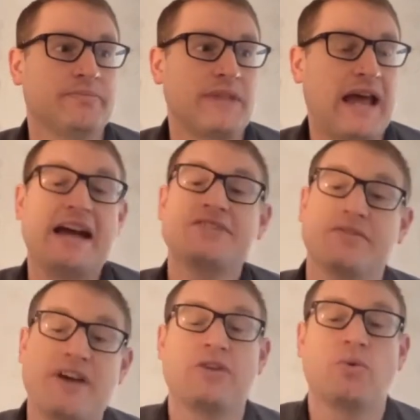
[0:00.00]
as
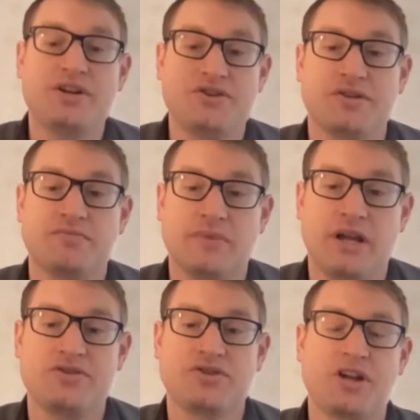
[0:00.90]
evaluation
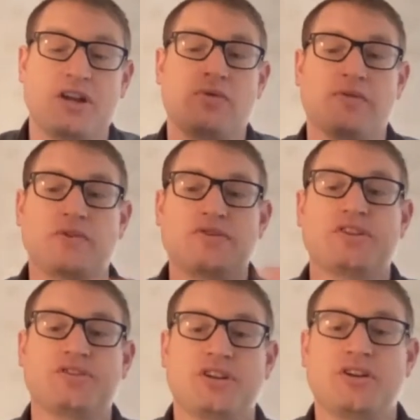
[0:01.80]
and just kind of reverse
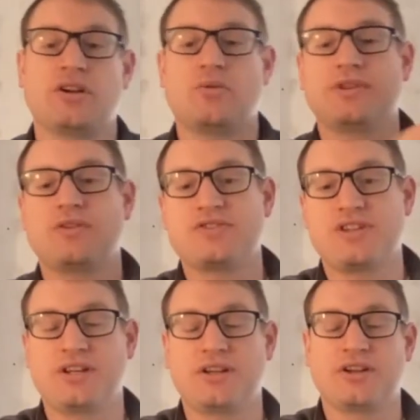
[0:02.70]
engineering what they're
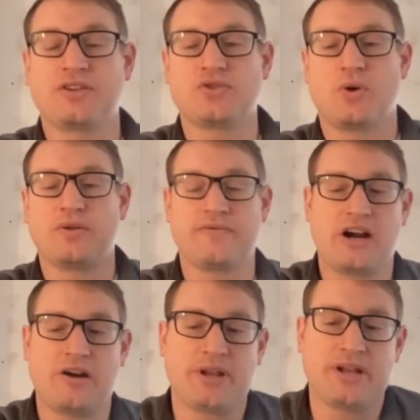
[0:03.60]
seeing in a controlled
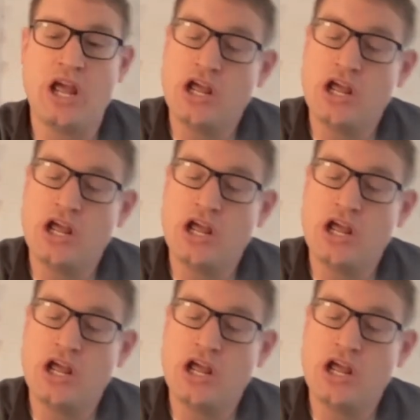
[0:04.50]
environment.